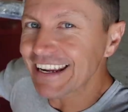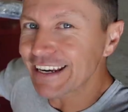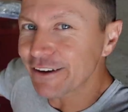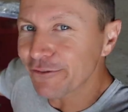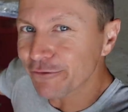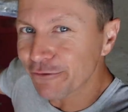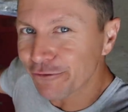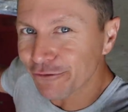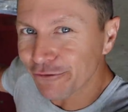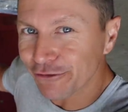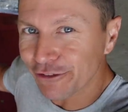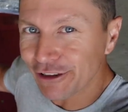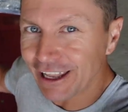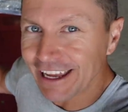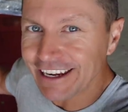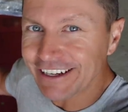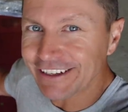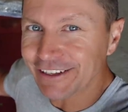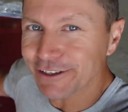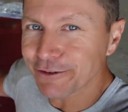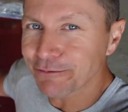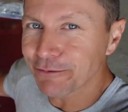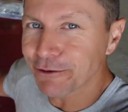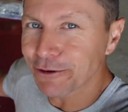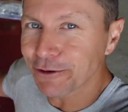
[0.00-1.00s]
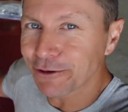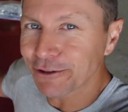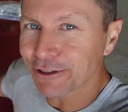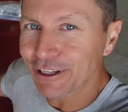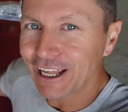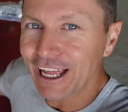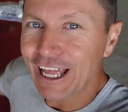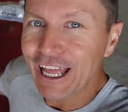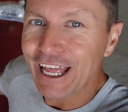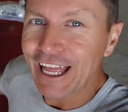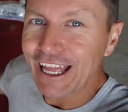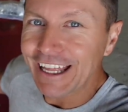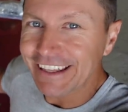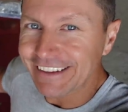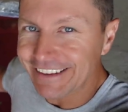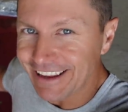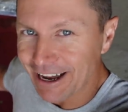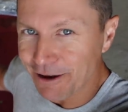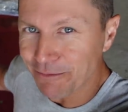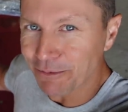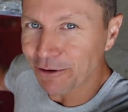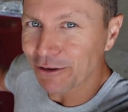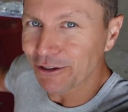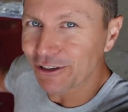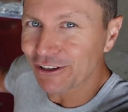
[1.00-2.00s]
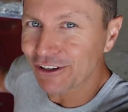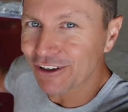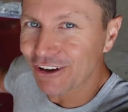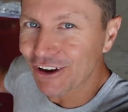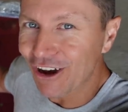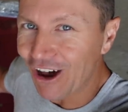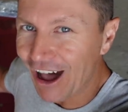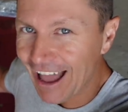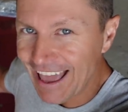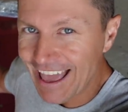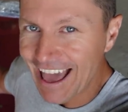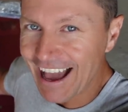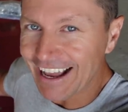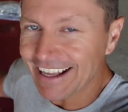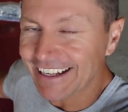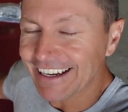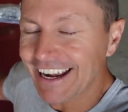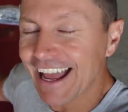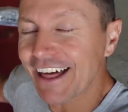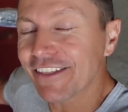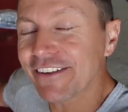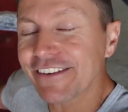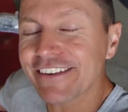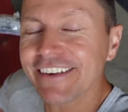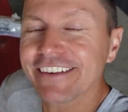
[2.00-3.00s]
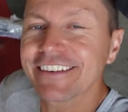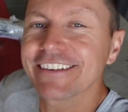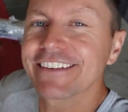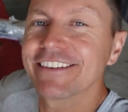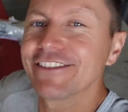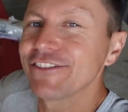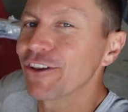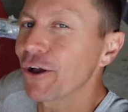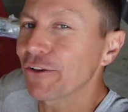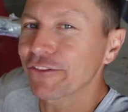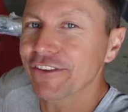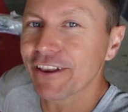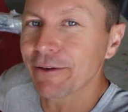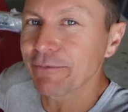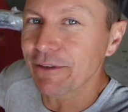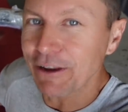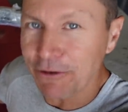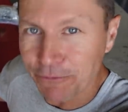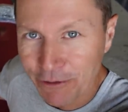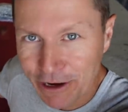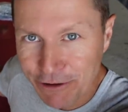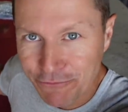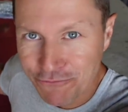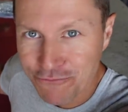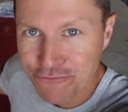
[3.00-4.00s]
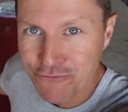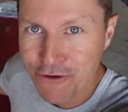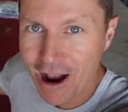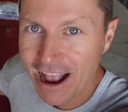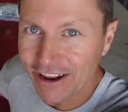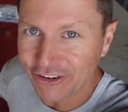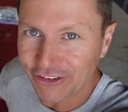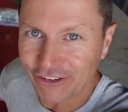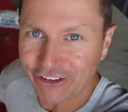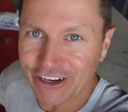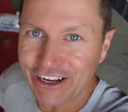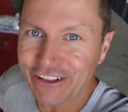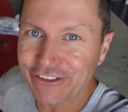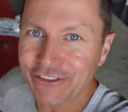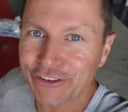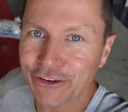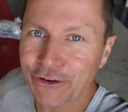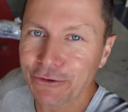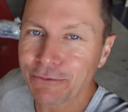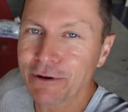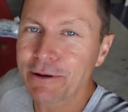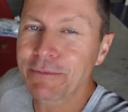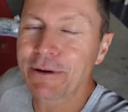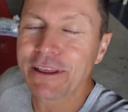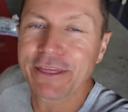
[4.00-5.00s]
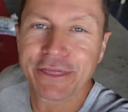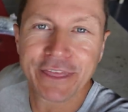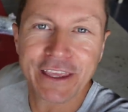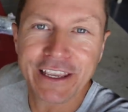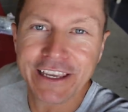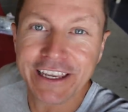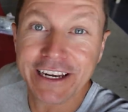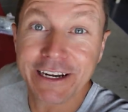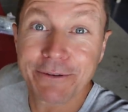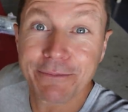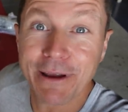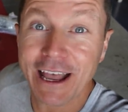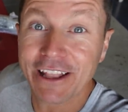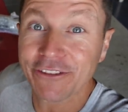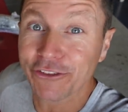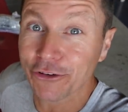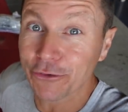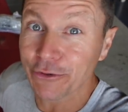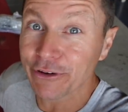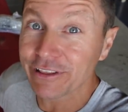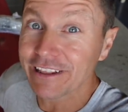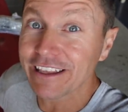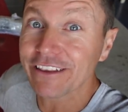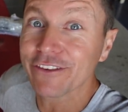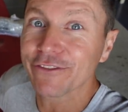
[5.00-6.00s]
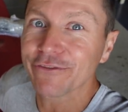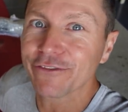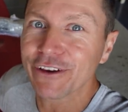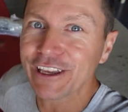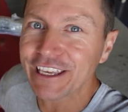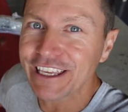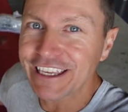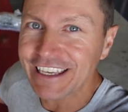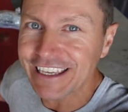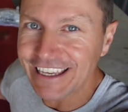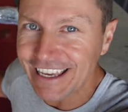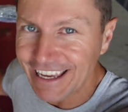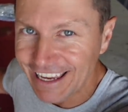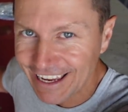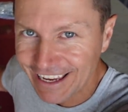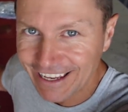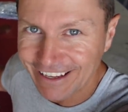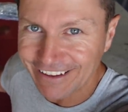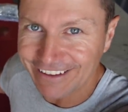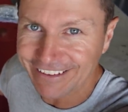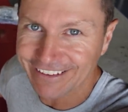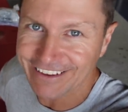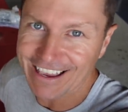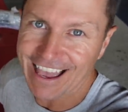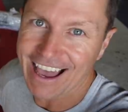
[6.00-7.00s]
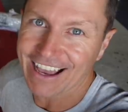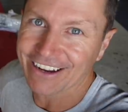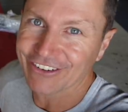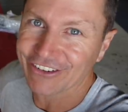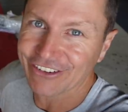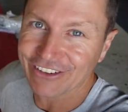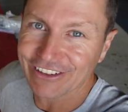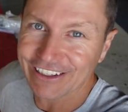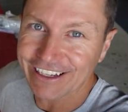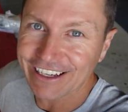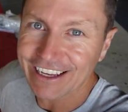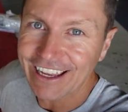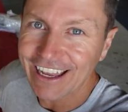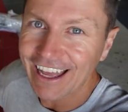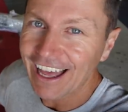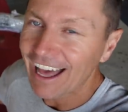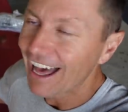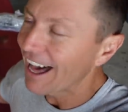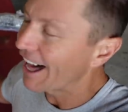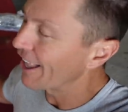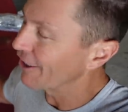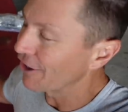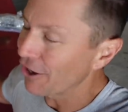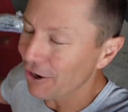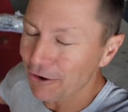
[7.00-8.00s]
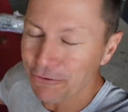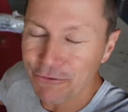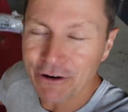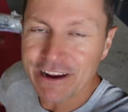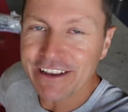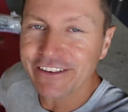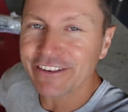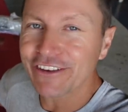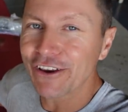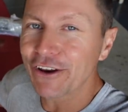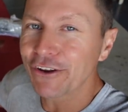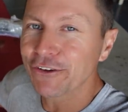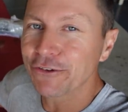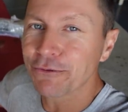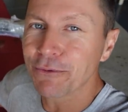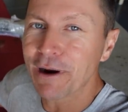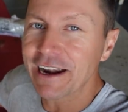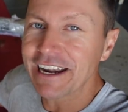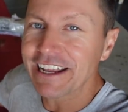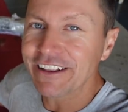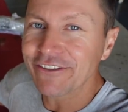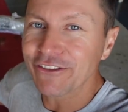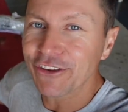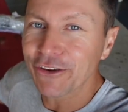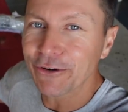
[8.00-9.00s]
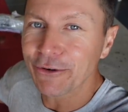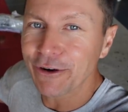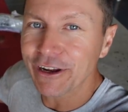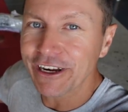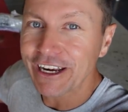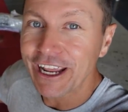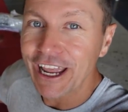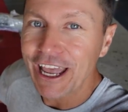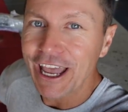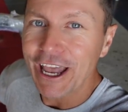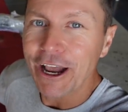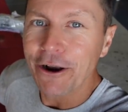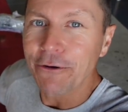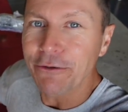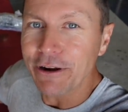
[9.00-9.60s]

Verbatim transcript: Inflatable double kayak. Now this is not something we rushed into. We've been thinking about doing this for years actually. A lot of research went into it.